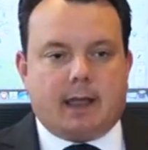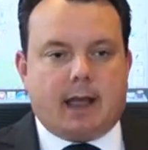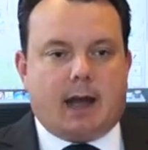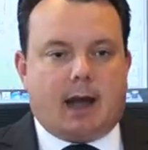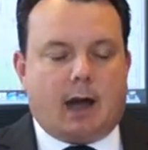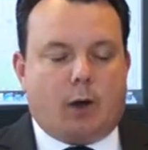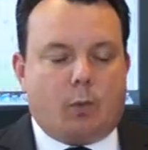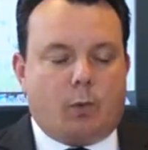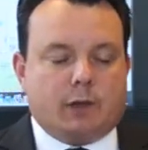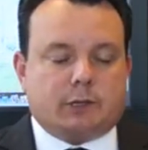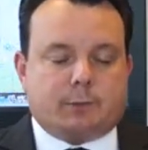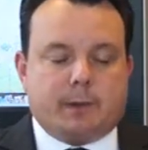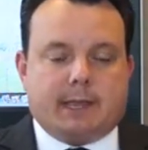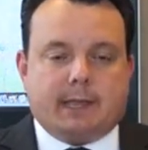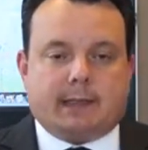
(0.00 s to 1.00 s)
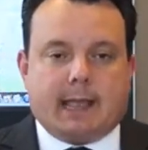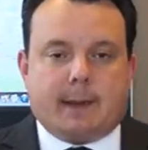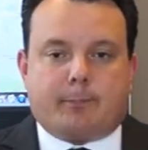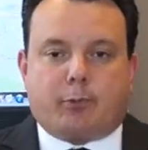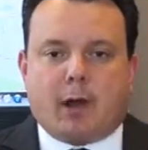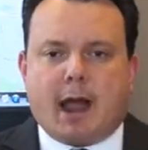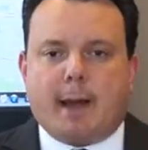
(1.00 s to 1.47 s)
Once we get
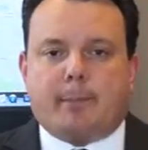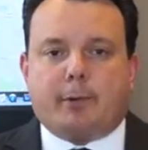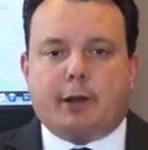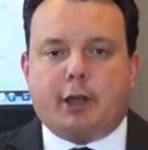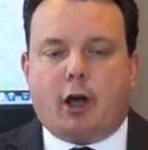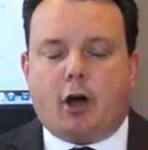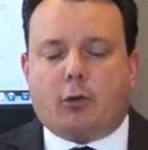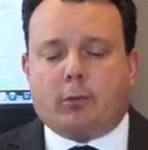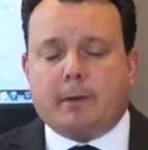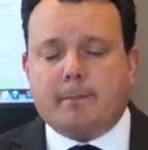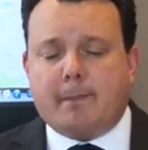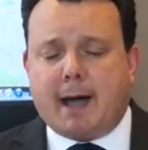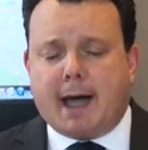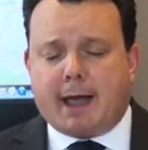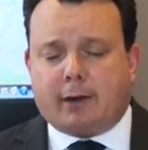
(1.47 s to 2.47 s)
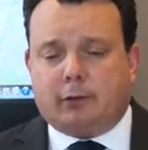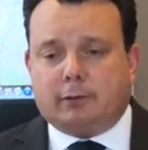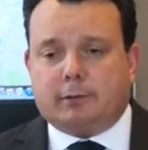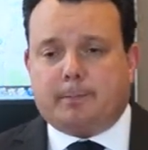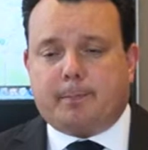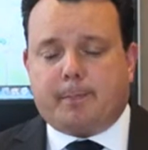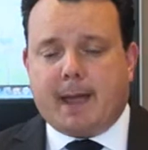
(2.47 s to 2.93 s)
that property all
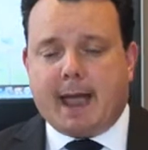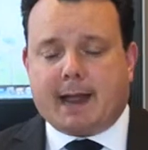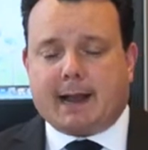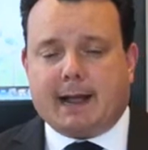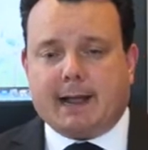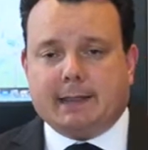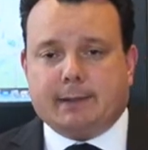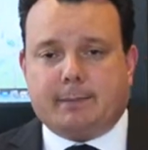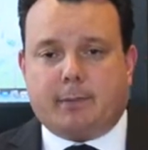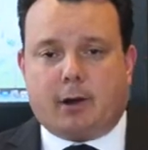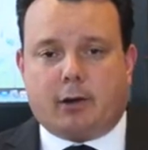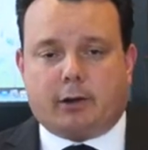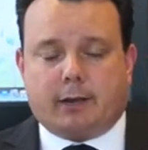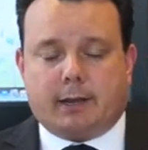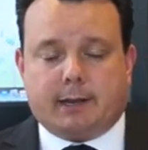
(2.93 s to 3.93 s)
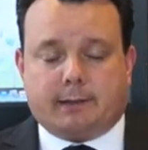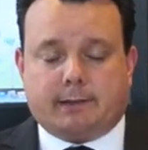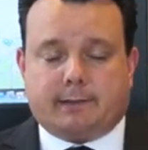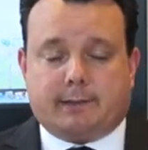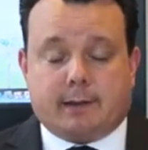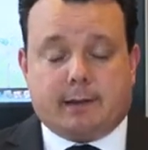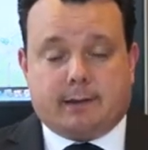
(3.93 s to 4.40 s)
remodeled, back on the
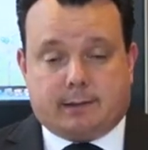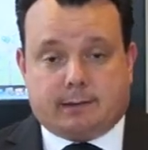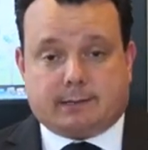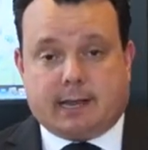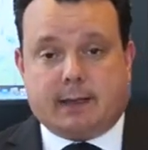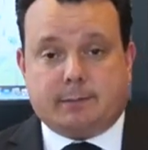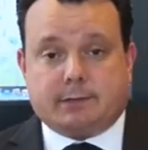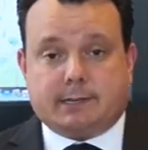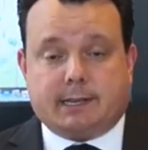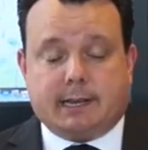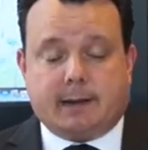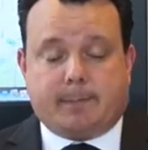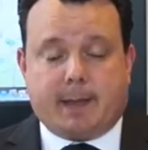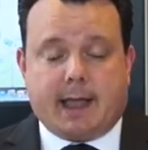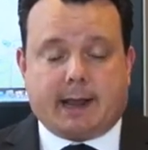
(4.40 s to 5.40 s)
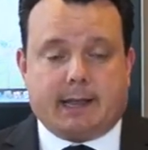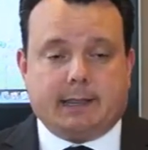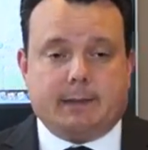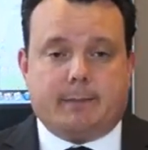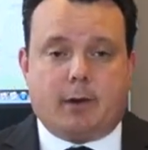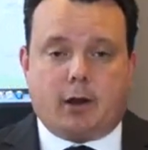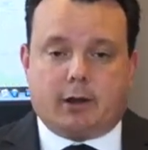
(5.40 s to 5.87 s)
market, the time is to get it back on
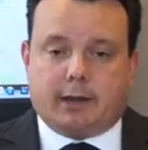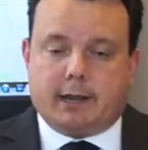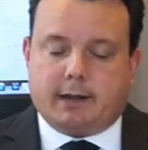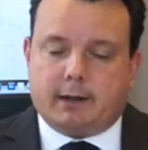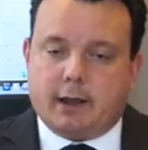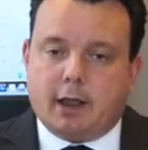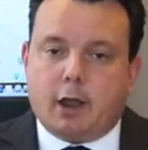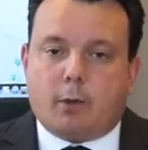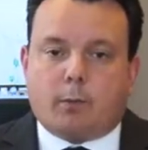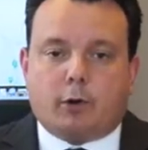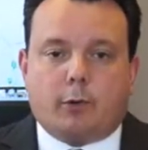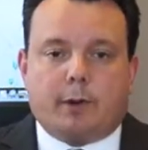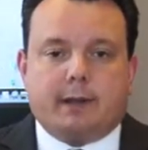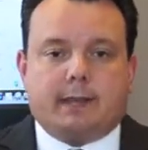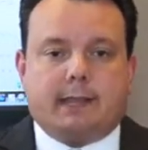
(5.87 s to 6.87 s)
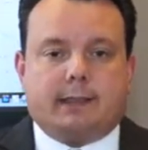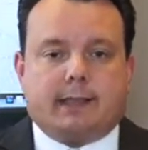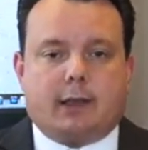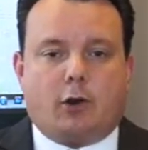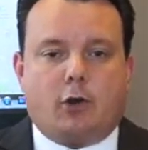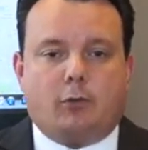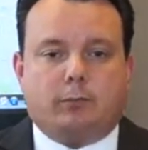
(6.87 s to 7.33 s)
the market. We're going to get
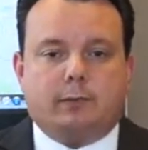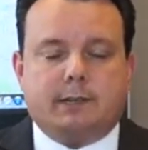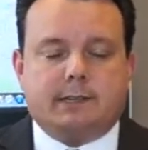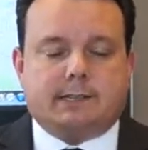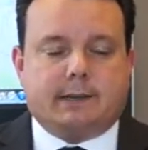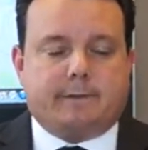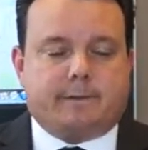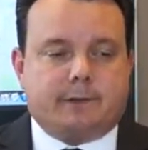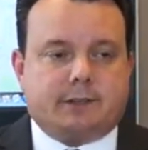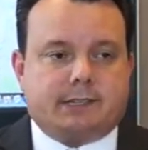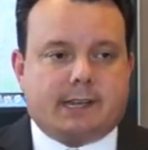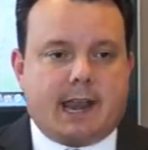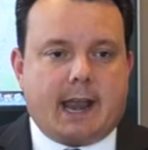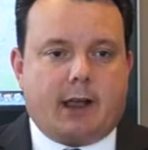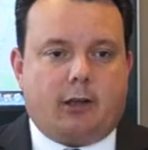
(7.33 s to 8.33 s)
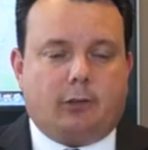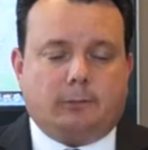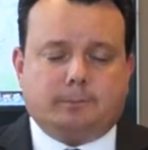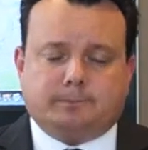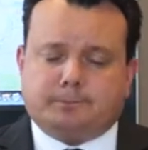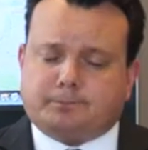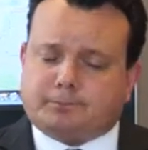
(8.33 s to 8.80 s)
that home listed for sale.